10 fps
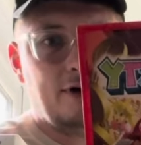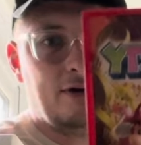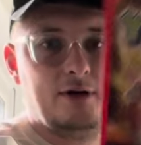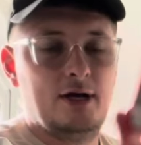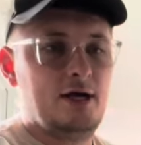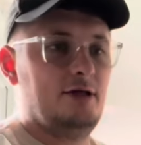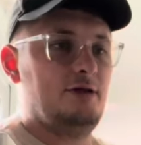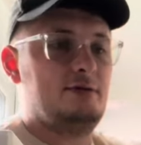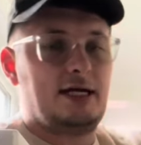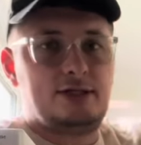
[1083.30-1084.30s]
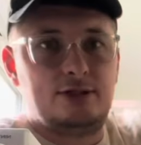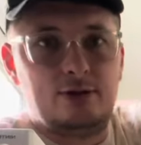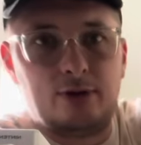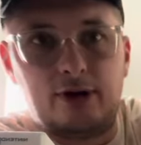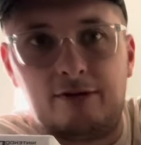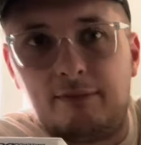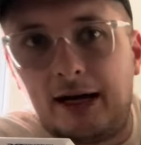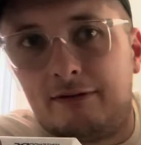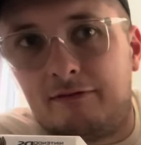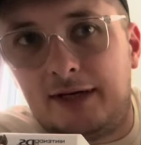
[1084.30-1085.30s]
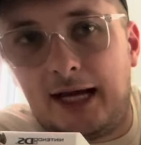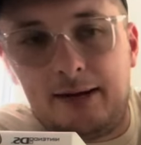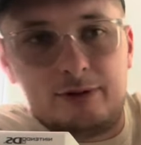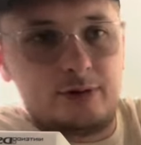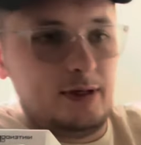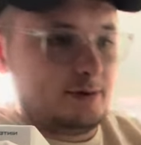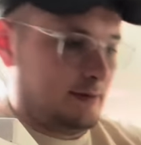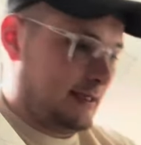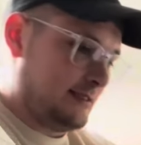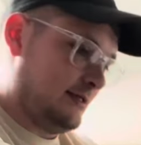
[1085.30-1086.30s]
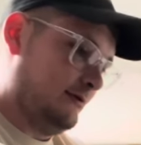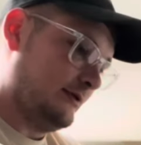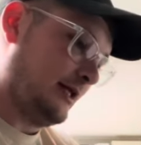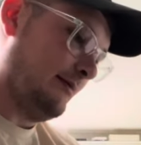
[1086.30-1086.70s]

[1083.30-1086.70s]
out. They do say 2 quid on the back of every game as well. So I'm guessing they couldn't sell